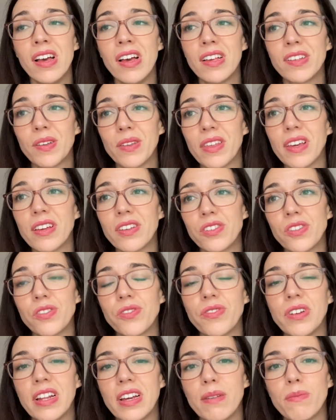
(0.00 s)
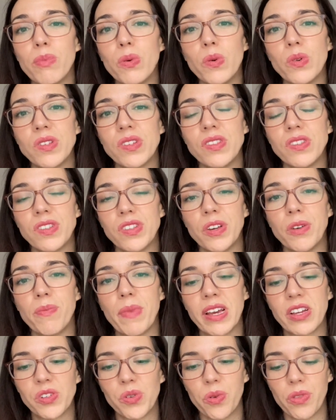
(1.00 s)
So I think it's just really important to
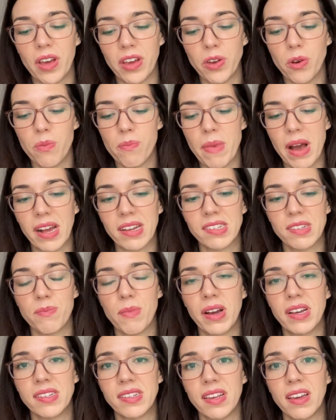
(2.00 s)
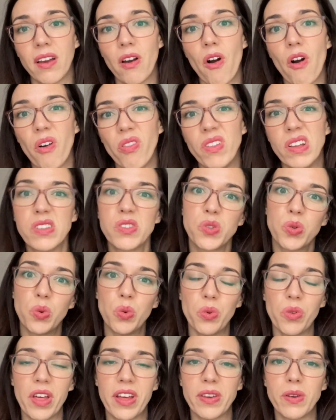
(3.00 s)
make sure that you're maximizing on the
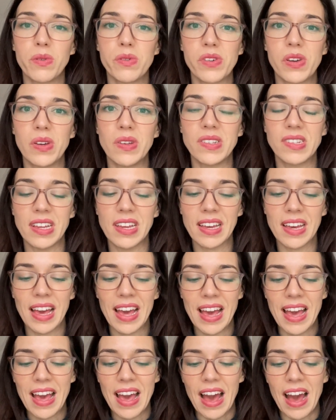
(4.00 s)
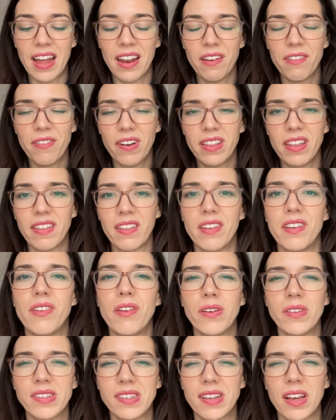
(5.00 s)
tool that you're using. And I find that the
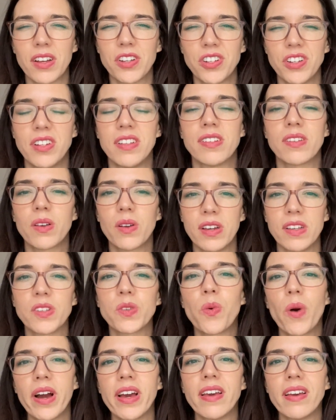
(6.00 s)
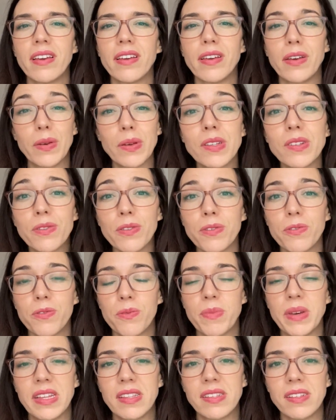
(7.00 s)
notes section is quite useful for
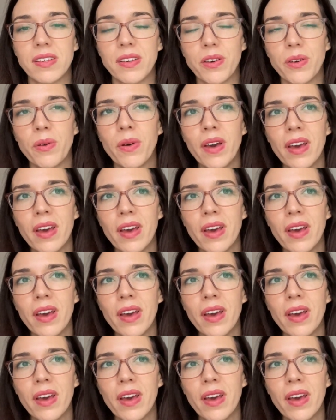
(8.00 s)
me to